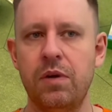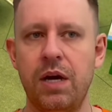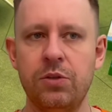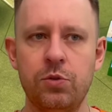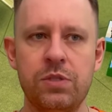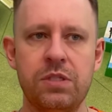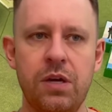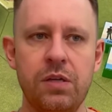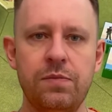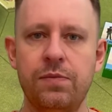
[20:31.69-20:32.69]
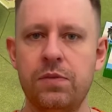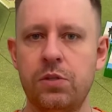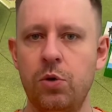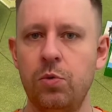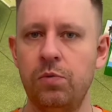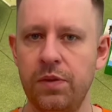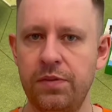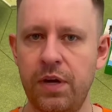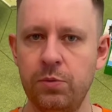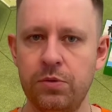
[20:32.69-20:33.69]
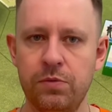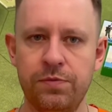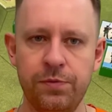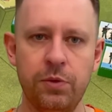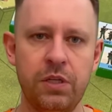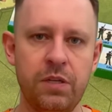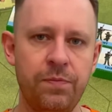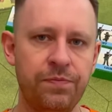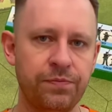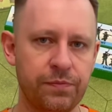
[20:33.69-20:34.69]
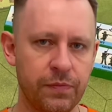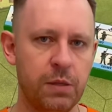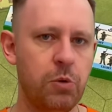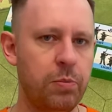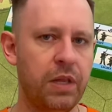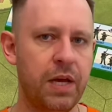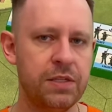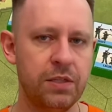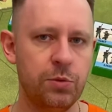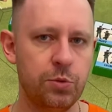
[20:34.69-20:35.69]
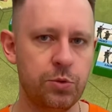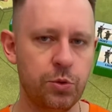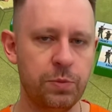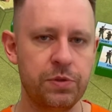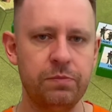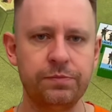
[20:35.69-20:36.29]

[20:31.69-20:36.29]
under strength, so without fully mobilizing their troops